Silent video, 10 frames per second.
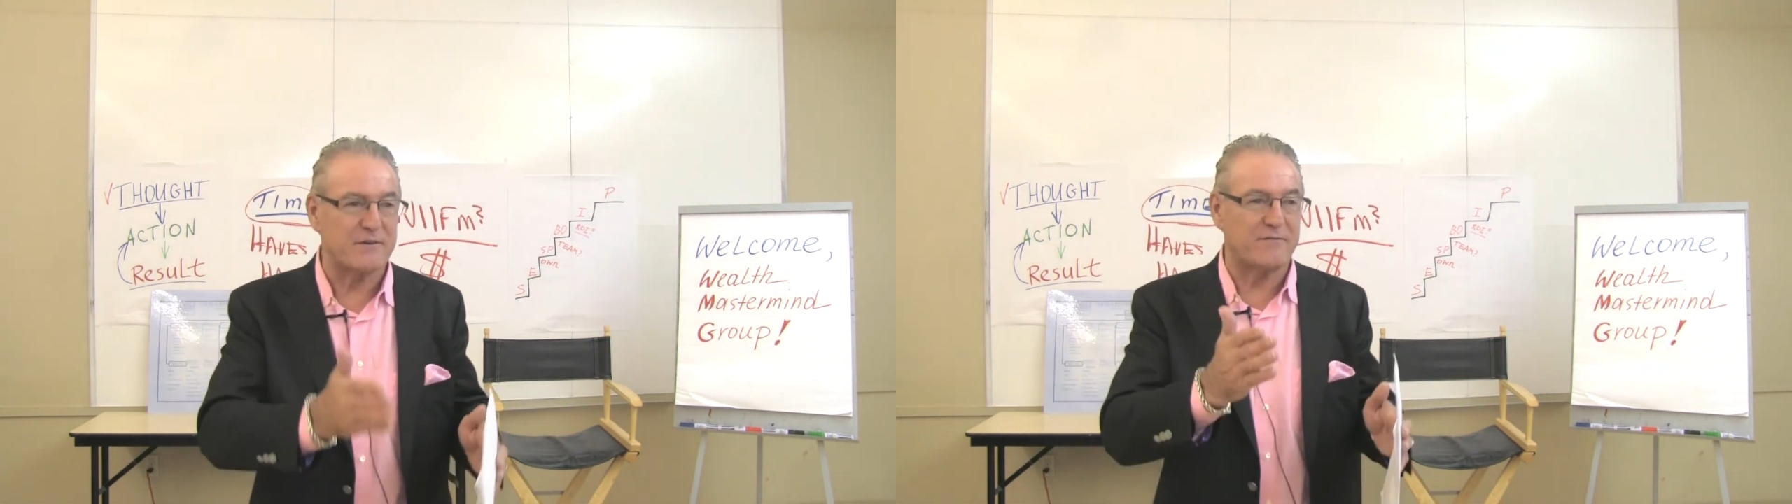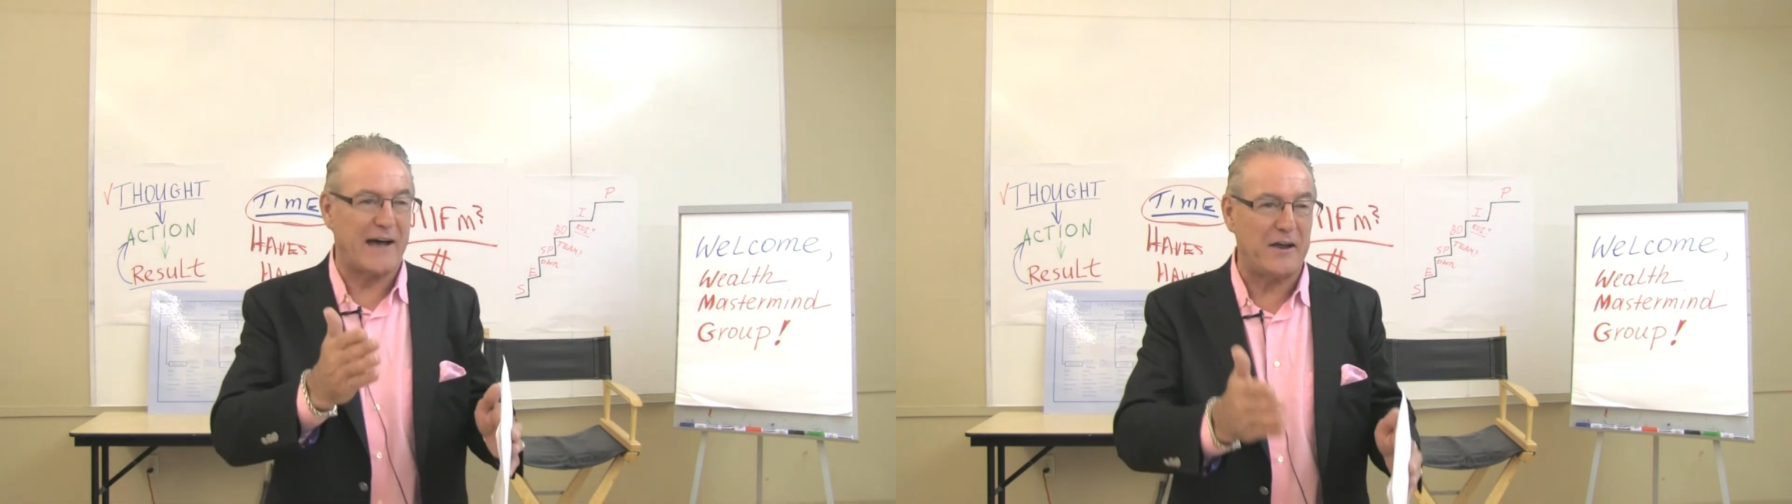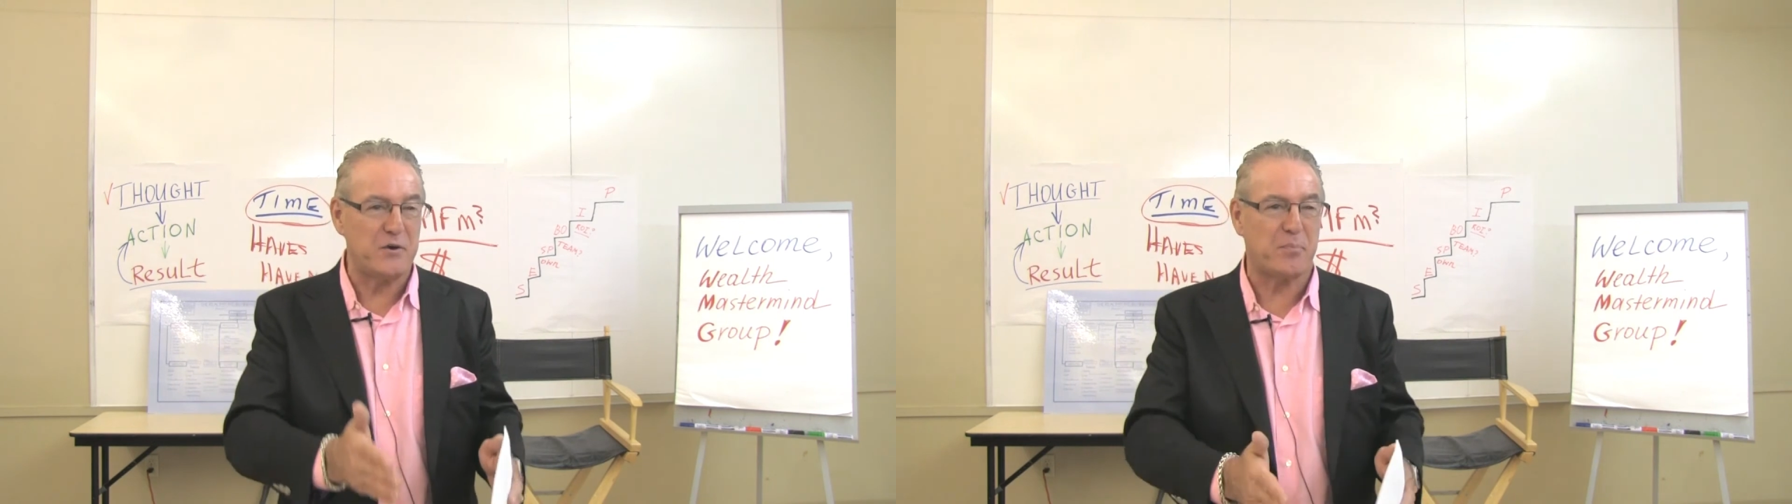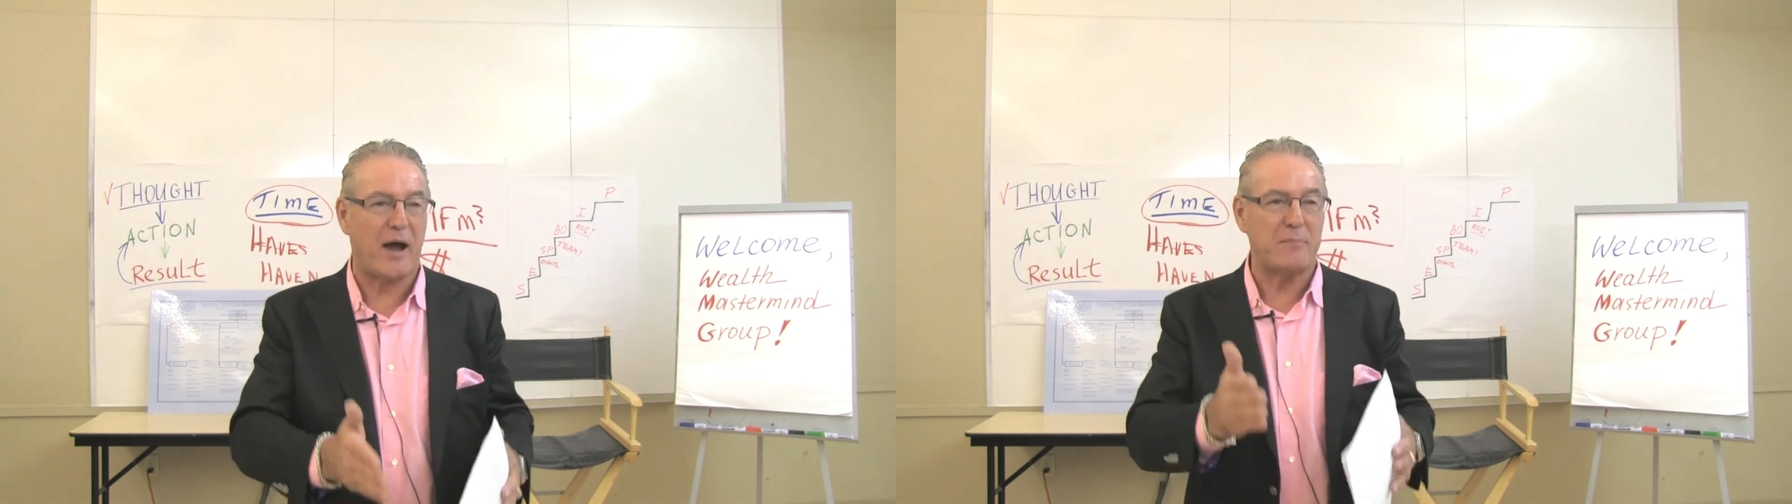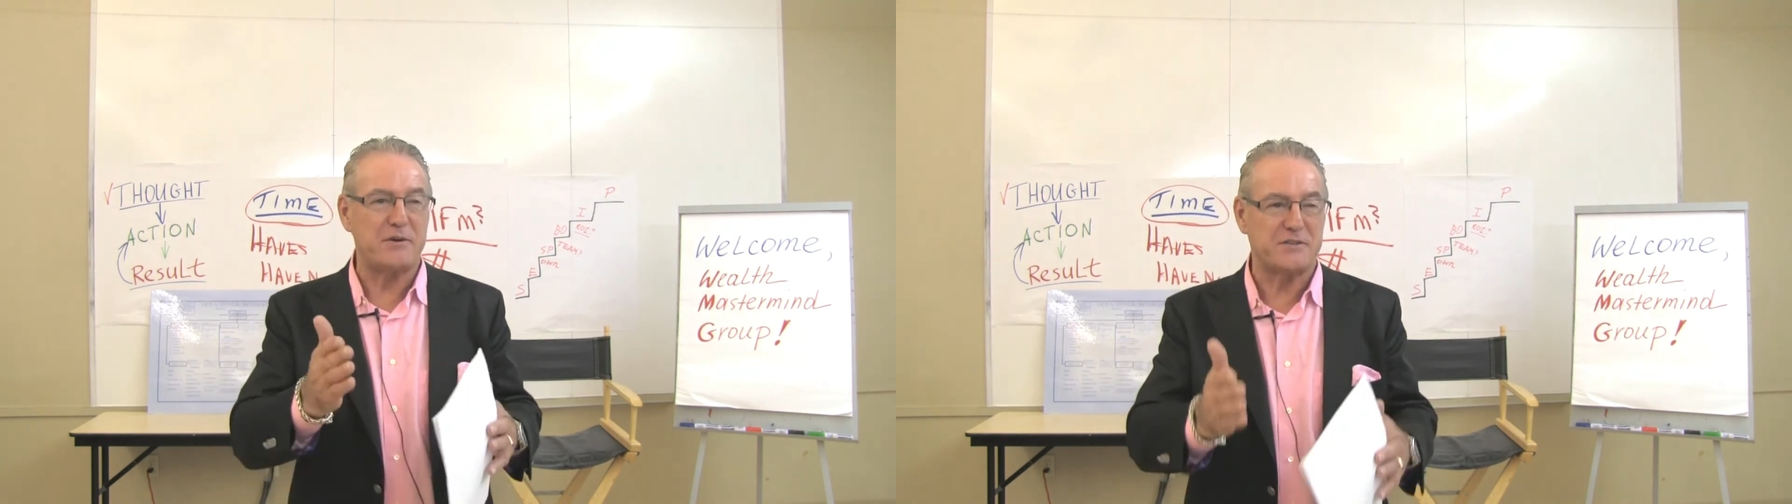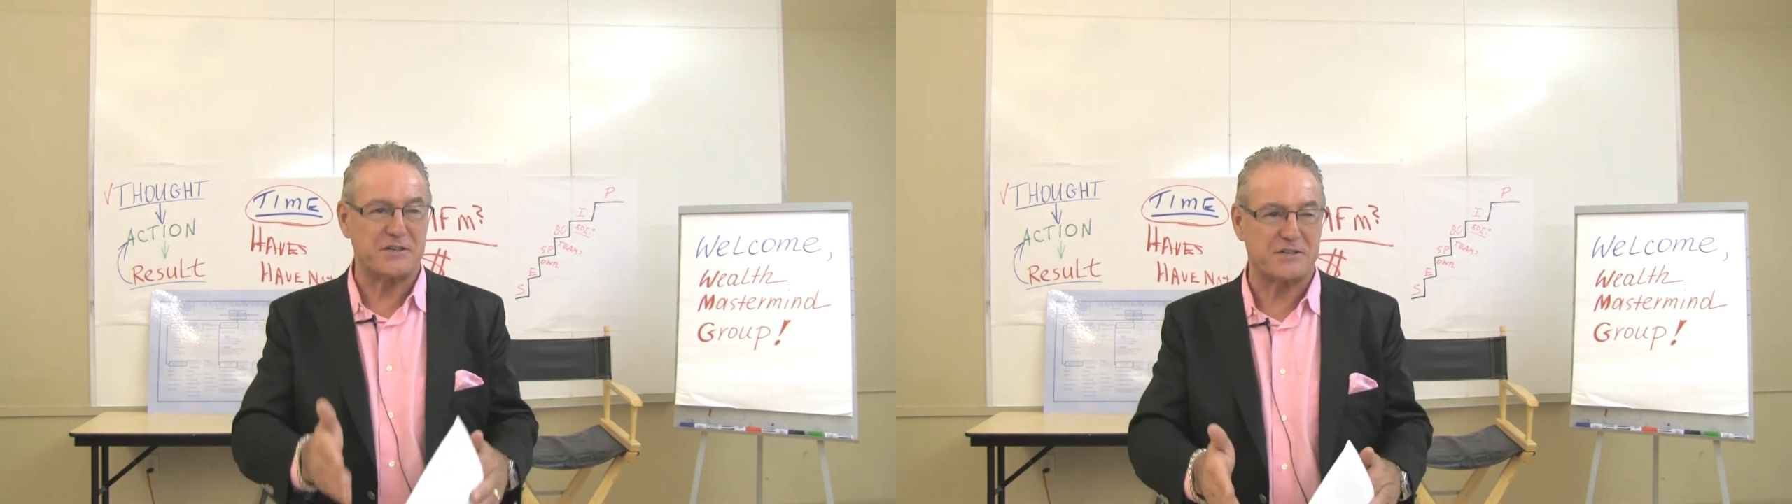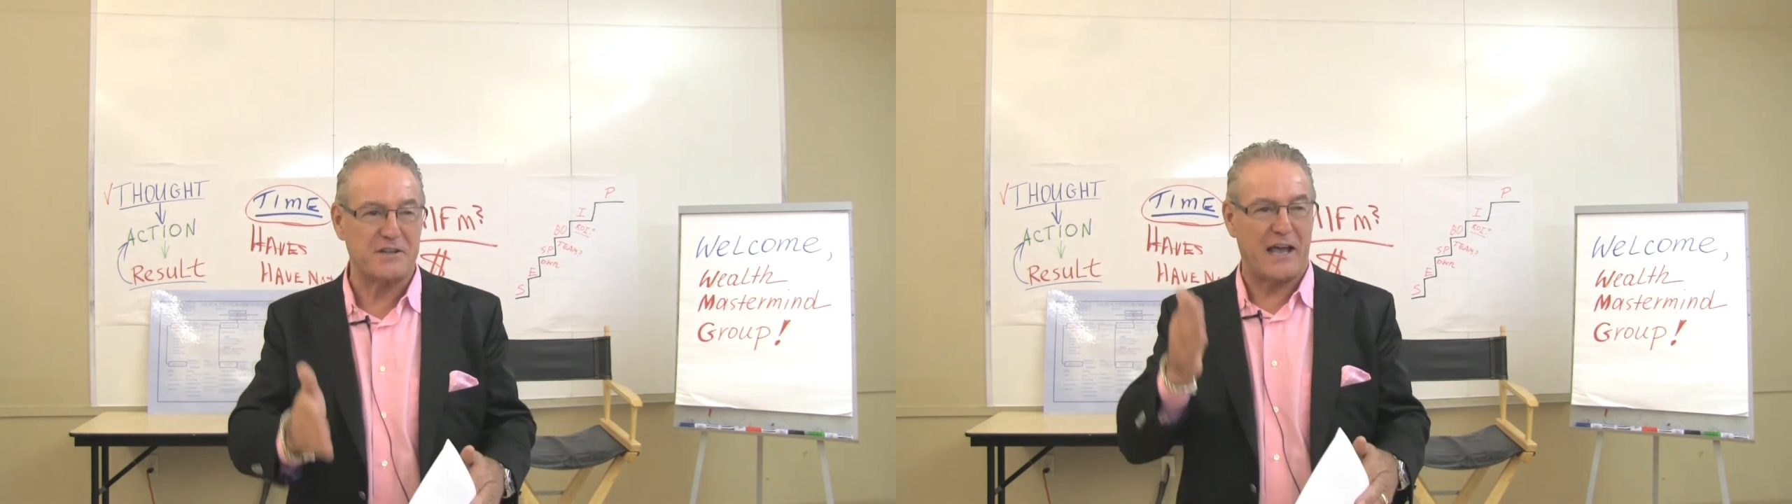of a value proposition,